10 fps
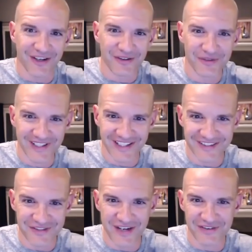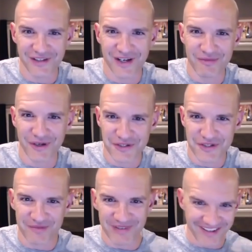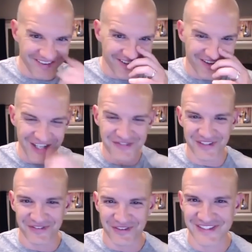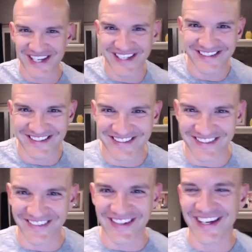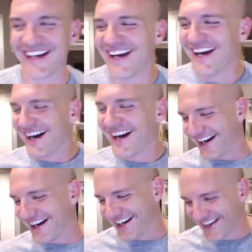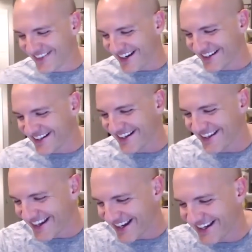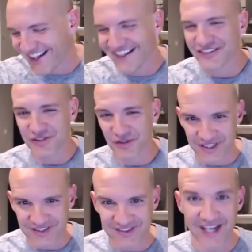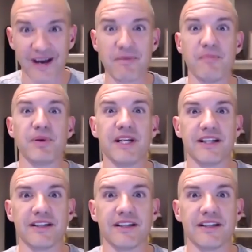would like to drive his lawnmower, drink beer, go to CrossFit if it was that easy too, right? Um, and and uh, so this, and I've been beating the